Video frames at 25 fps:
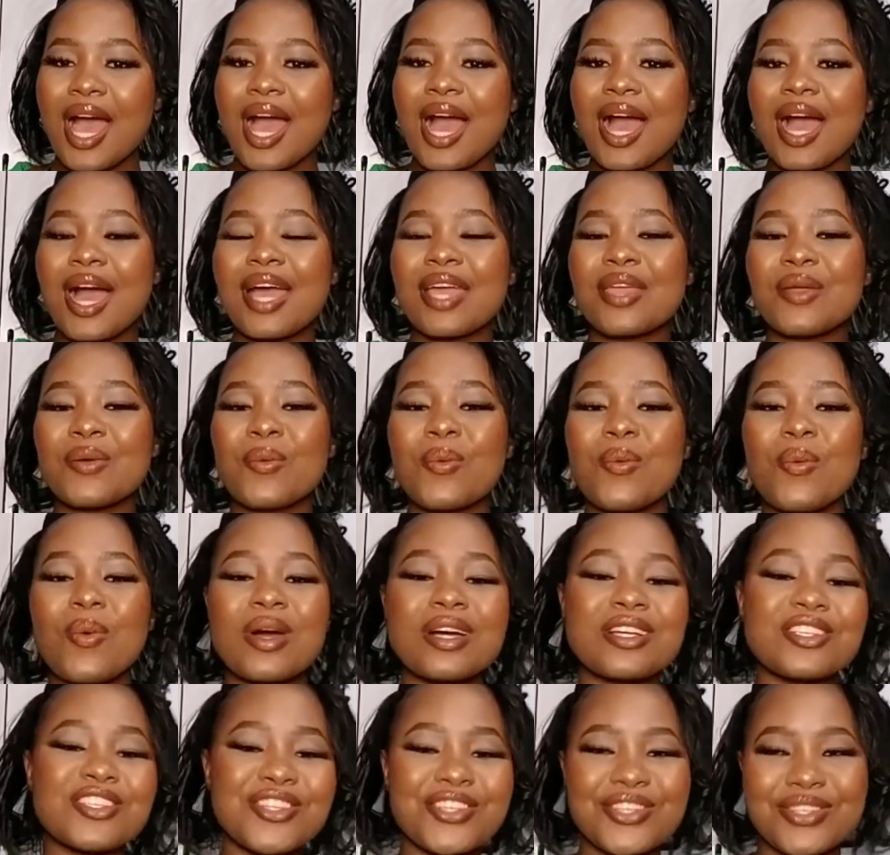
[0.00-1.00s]
I
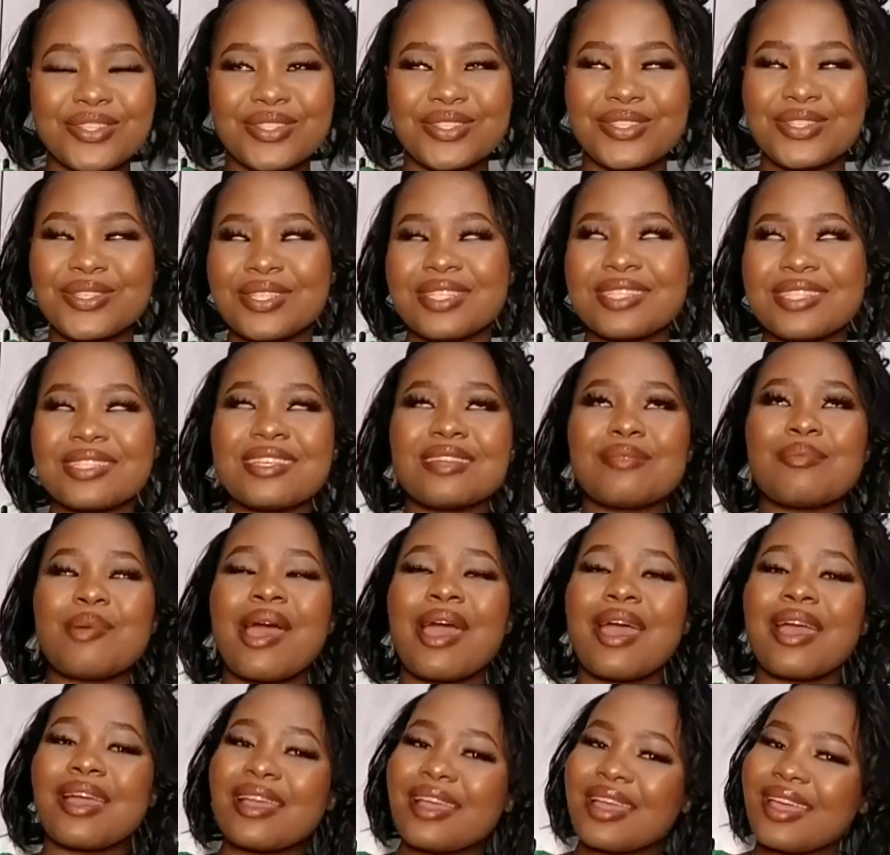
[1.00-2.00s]
want you to sit
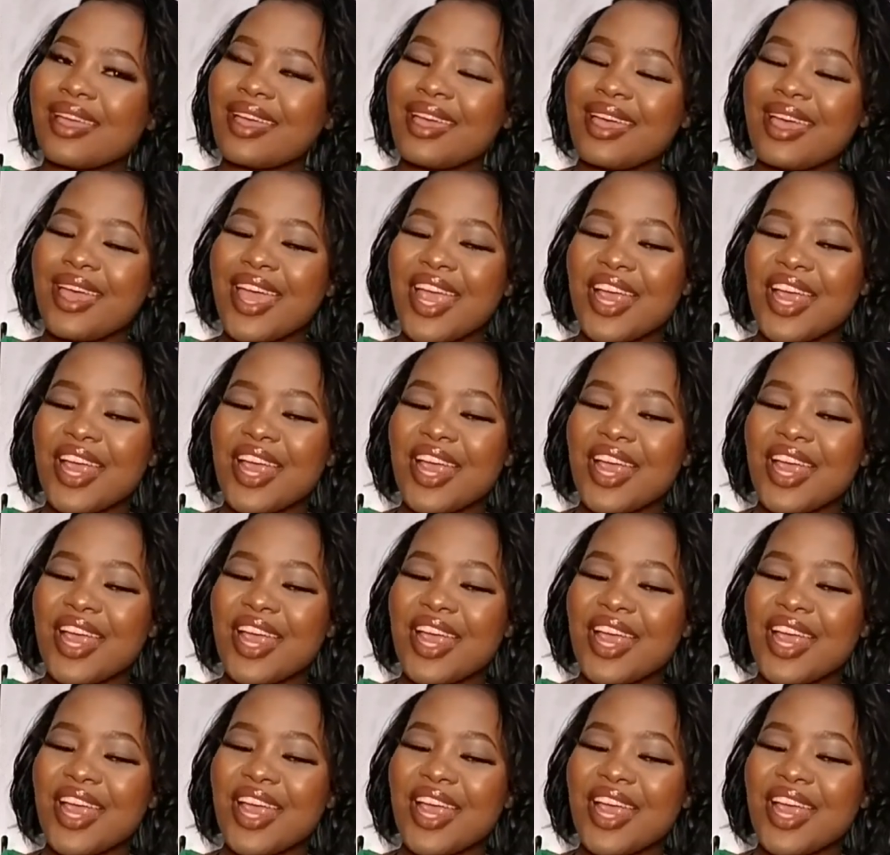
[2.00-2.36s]
back,